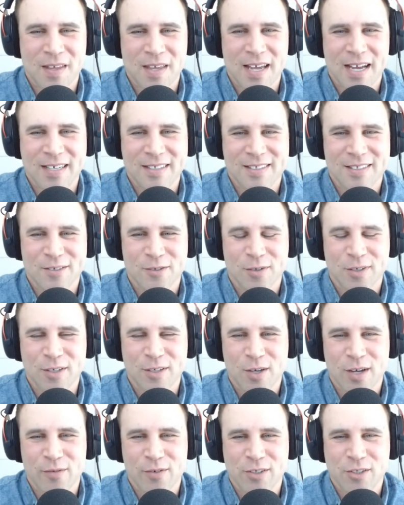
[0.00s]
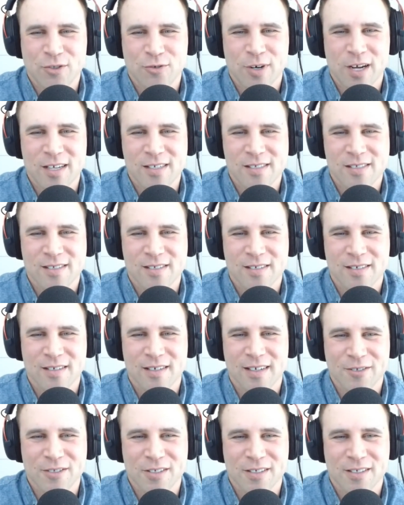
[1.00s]
Yeah, you have a trust.
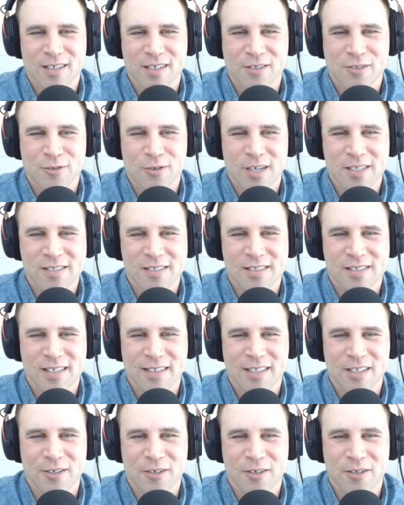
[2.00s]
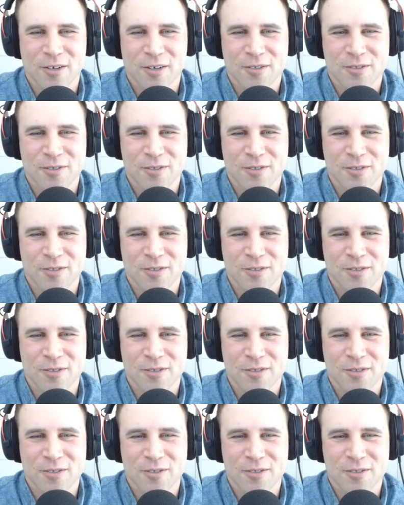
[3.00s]
There's a, a trust thing that you can